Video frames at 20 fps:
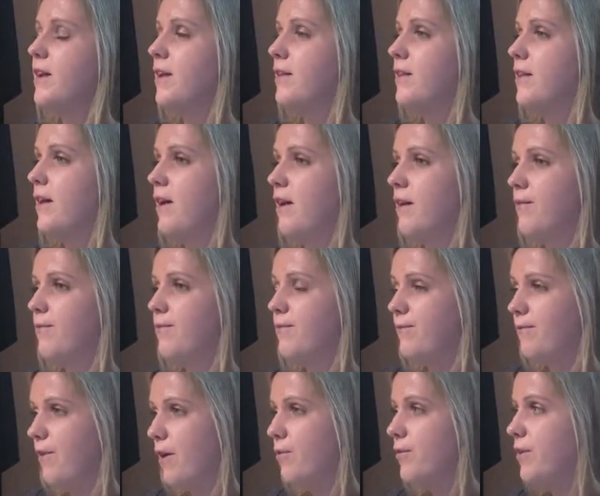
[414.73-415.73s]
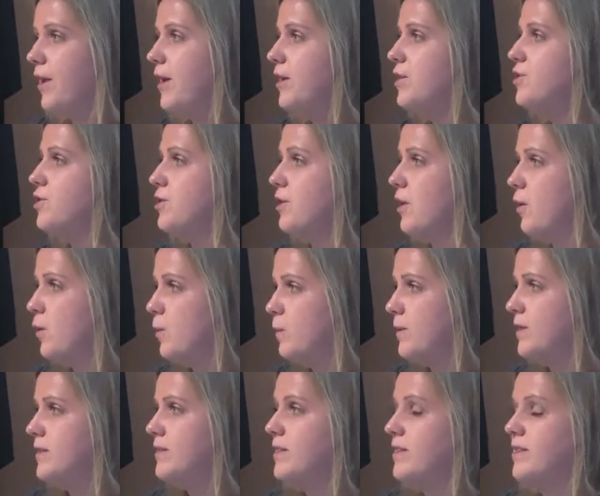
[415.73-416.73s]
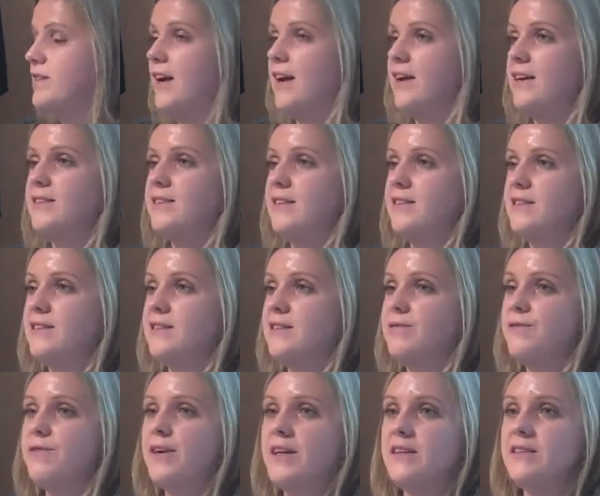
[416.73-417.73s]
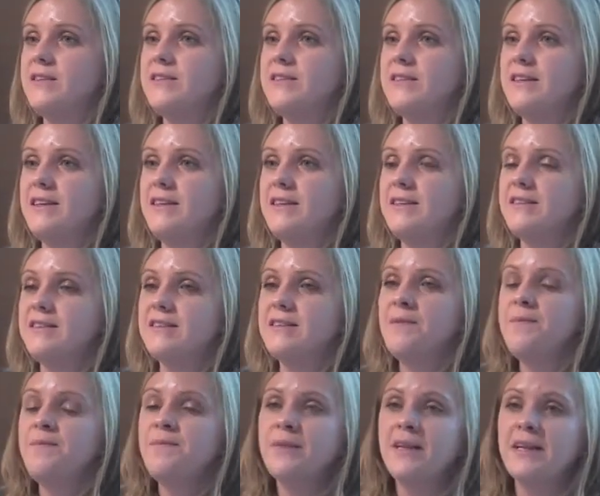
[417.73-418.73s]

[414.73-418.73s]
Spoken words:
and the foundation Open Society and its friends is,